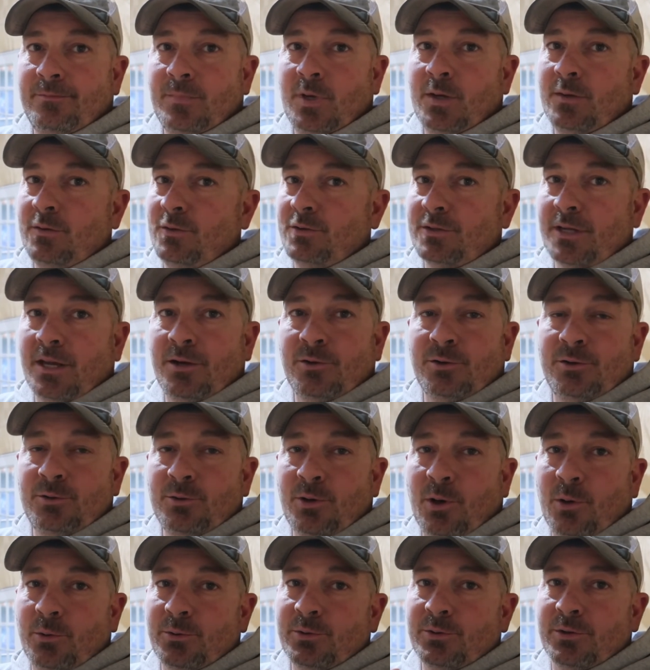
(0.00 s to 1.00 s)
If you say you're
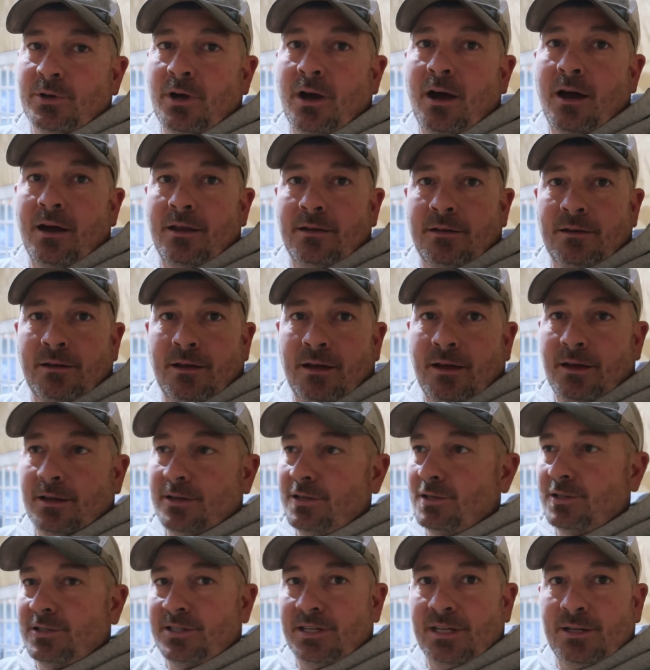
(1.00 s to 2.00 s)
too old, you're not. I
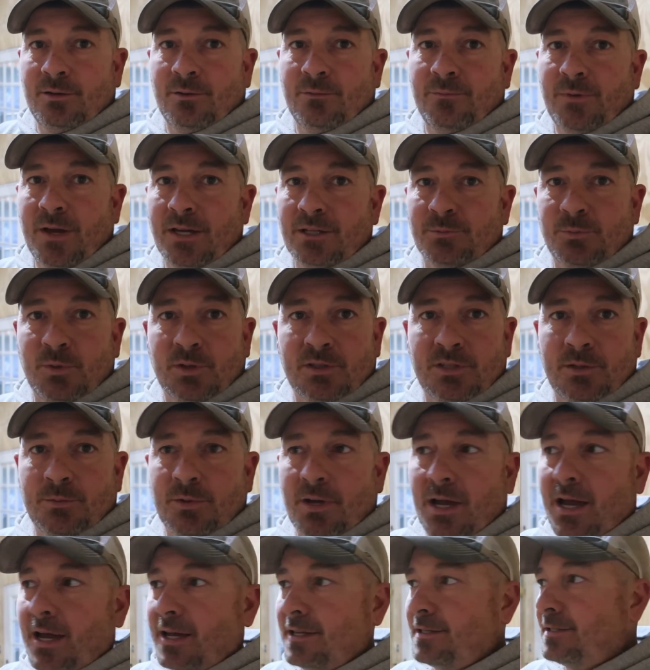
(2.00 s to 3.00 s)
just seen on Facebook some
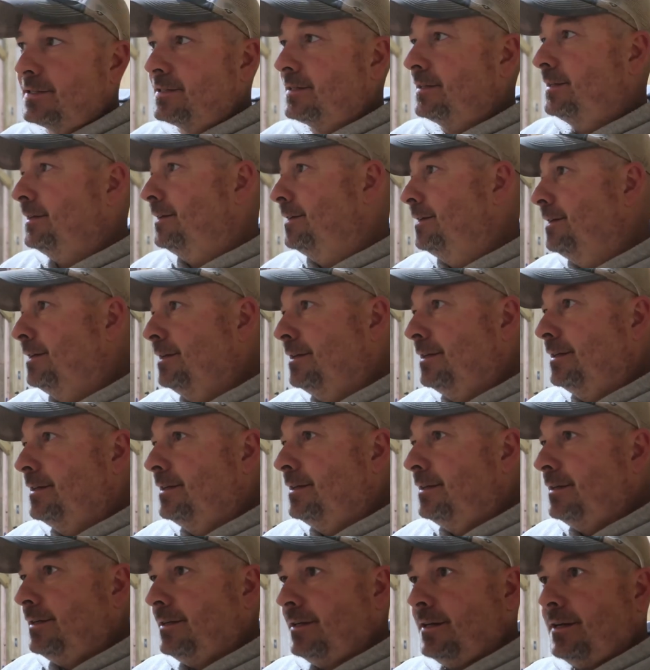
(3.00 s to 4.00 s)
guys,
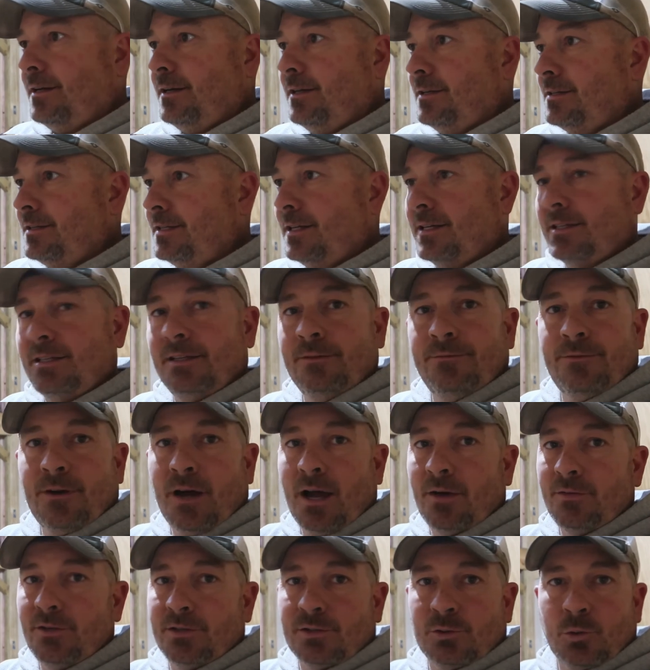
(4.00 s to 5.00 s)
uh,
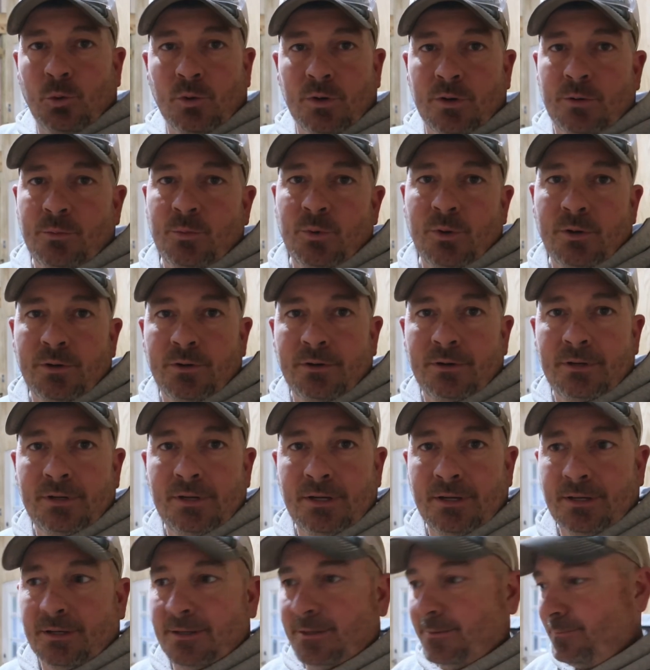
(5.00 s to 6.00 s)
65 just ordered one.
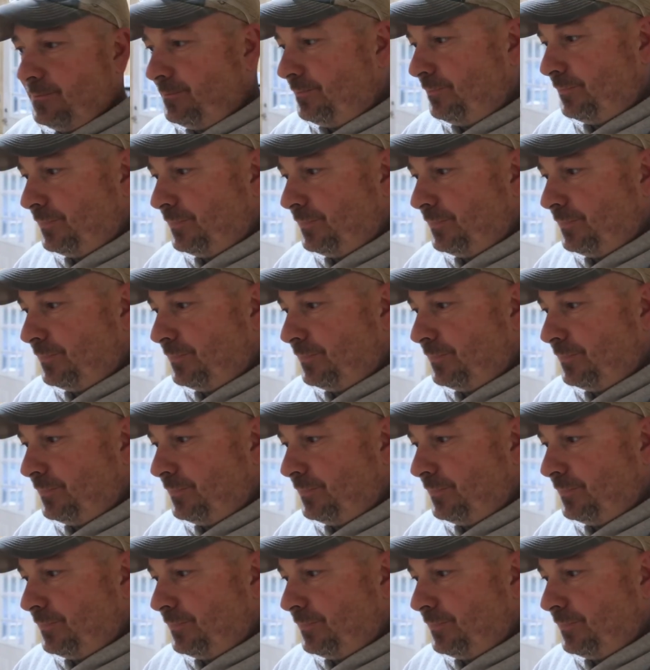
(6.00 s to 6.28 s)
Uh,